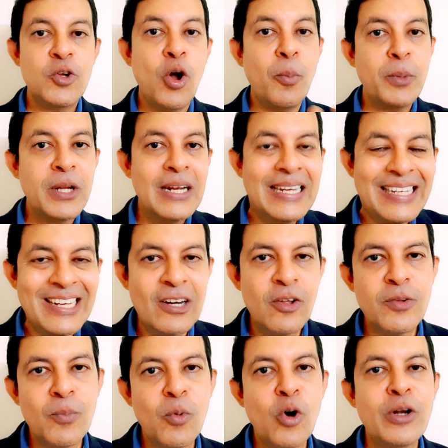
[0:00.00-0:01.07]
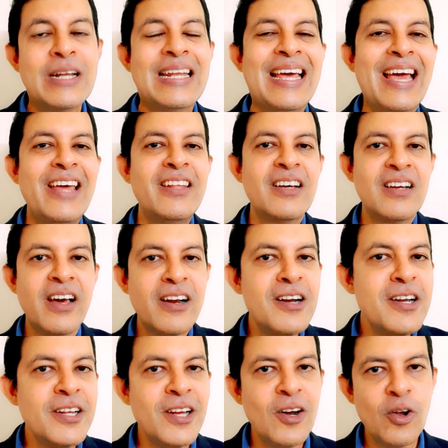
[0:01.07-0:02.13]
nominal yield of the bond and the
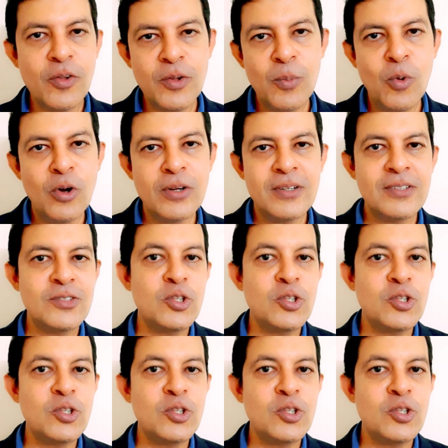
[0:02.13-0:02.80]
current yield of the bond.